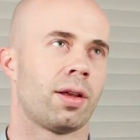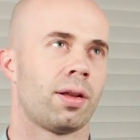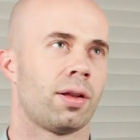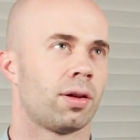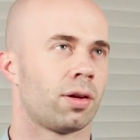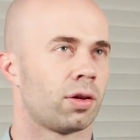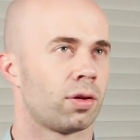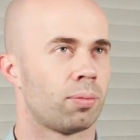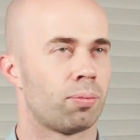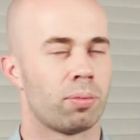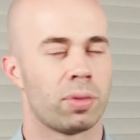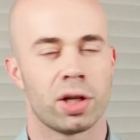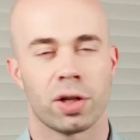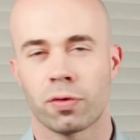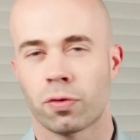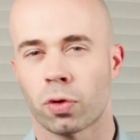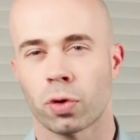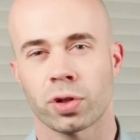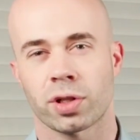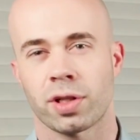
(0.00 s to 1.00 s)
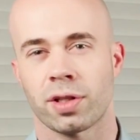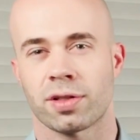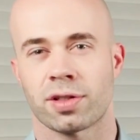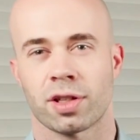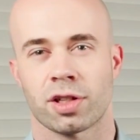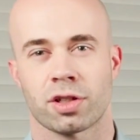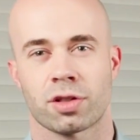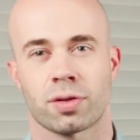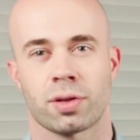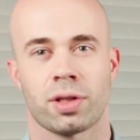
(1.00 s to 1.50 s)
mid 14th
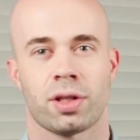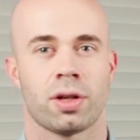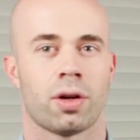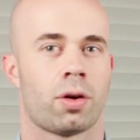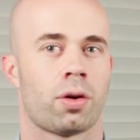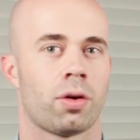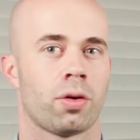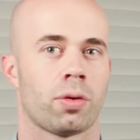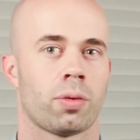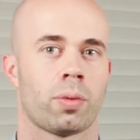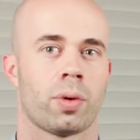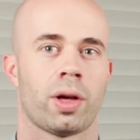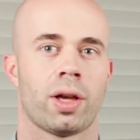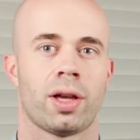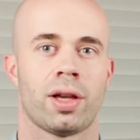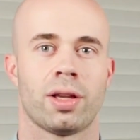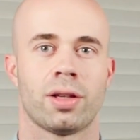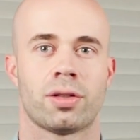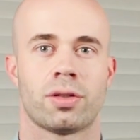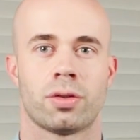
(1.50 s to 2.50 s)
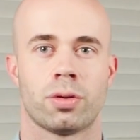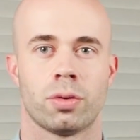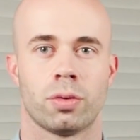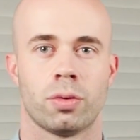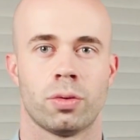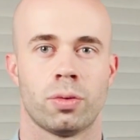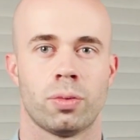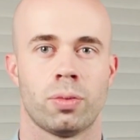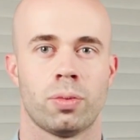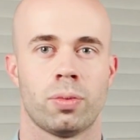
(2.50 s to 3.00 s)
century all the way
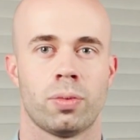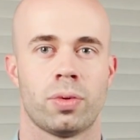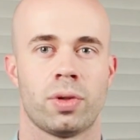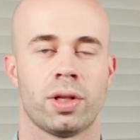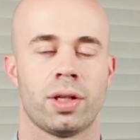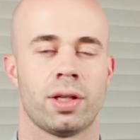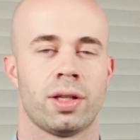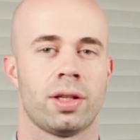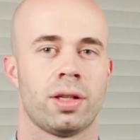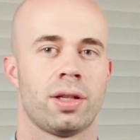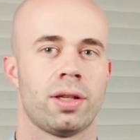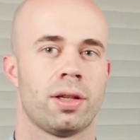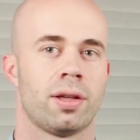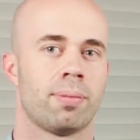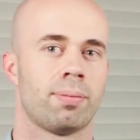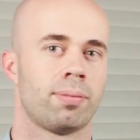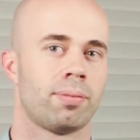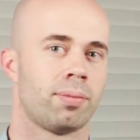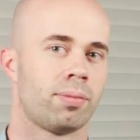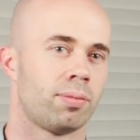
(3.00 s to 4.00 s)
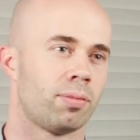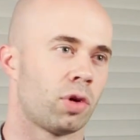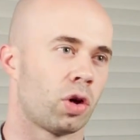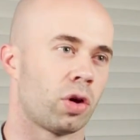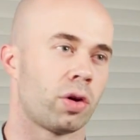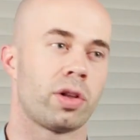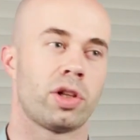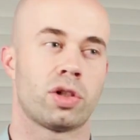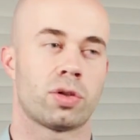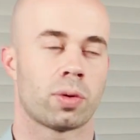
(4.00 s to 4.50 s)
to the
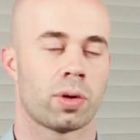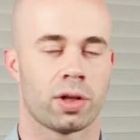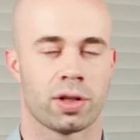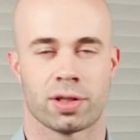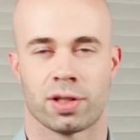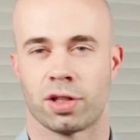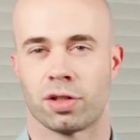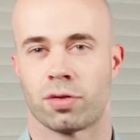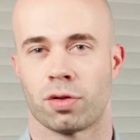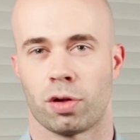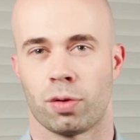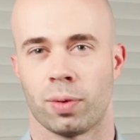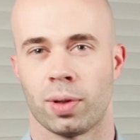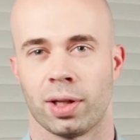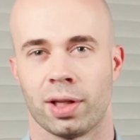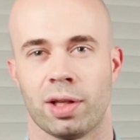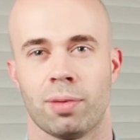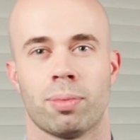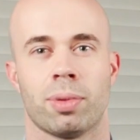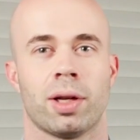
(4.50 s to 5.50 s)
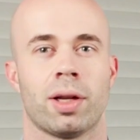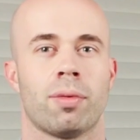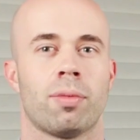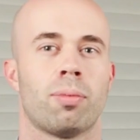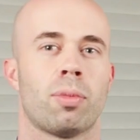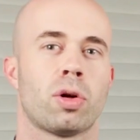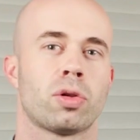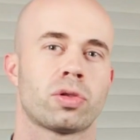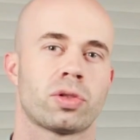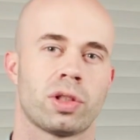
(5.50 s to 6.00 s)
early 20th century really, but
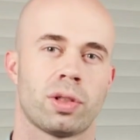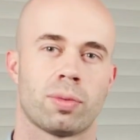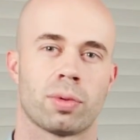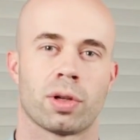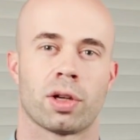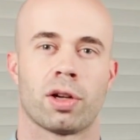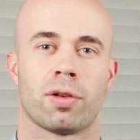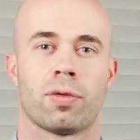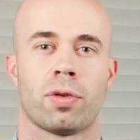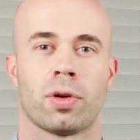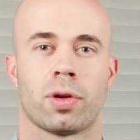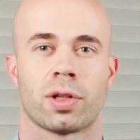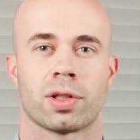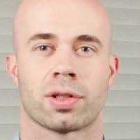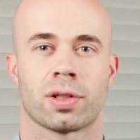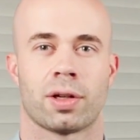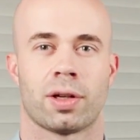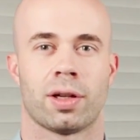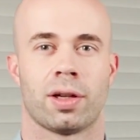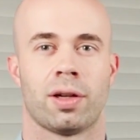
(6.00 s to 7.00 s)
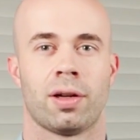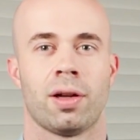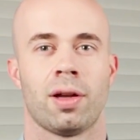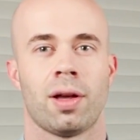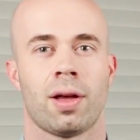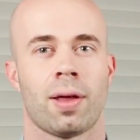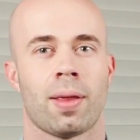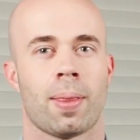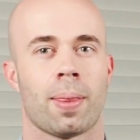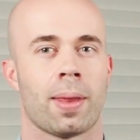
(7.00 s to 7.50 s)
mostly we're going to focus on
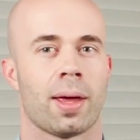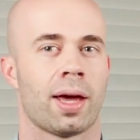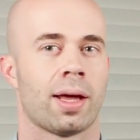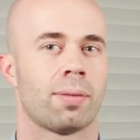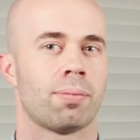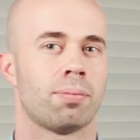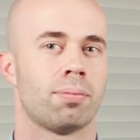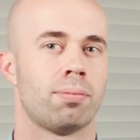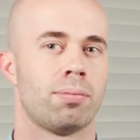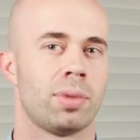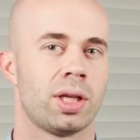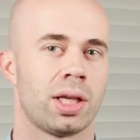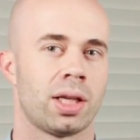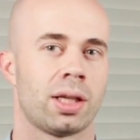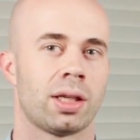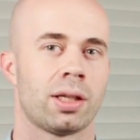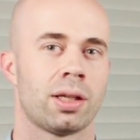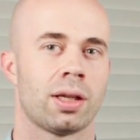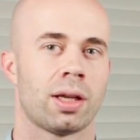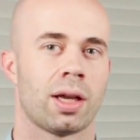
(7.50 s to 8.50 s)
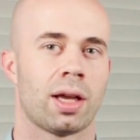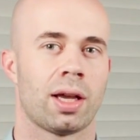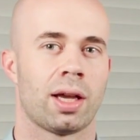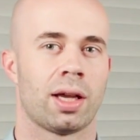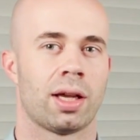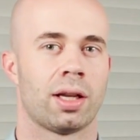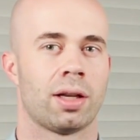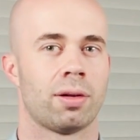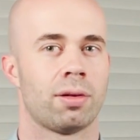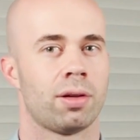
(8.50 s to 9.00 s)
that Ming
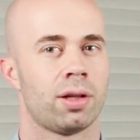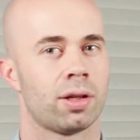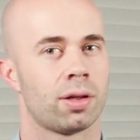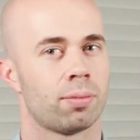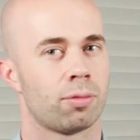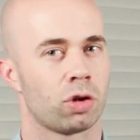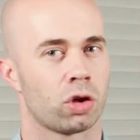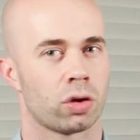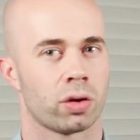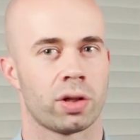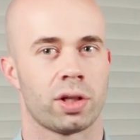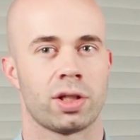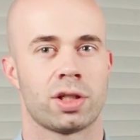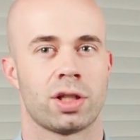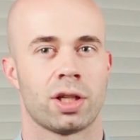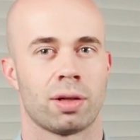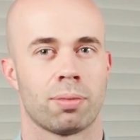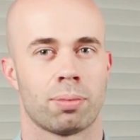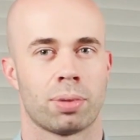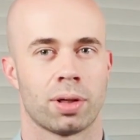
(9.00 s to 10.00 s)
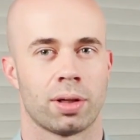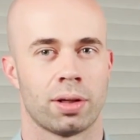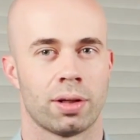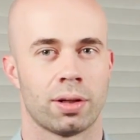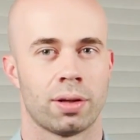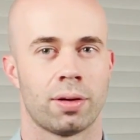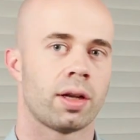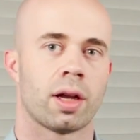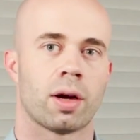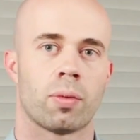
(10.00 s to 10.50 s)
and early Qing
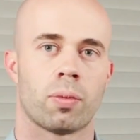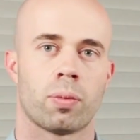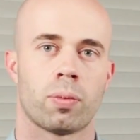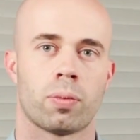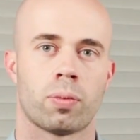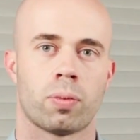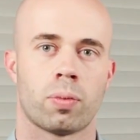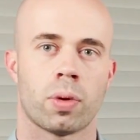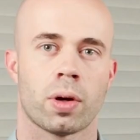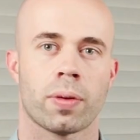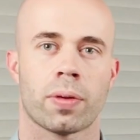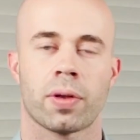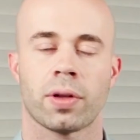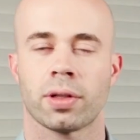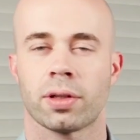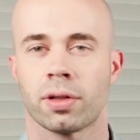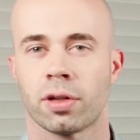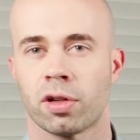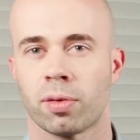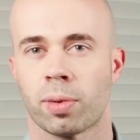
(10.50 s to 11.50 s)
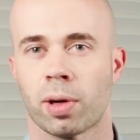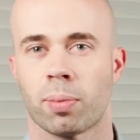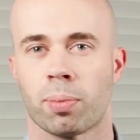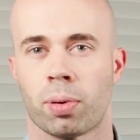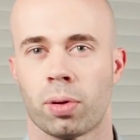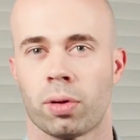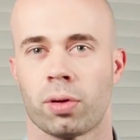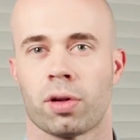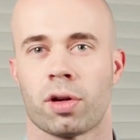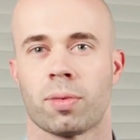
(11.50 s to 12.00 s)
period. Now, one thing to know about
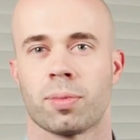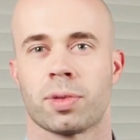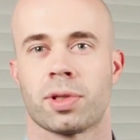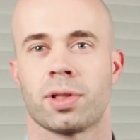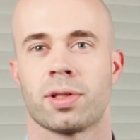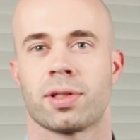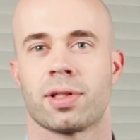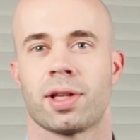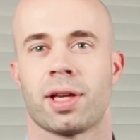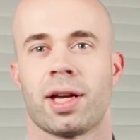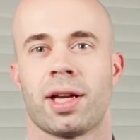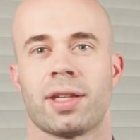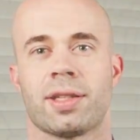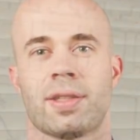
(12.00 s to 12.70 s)
polearms is that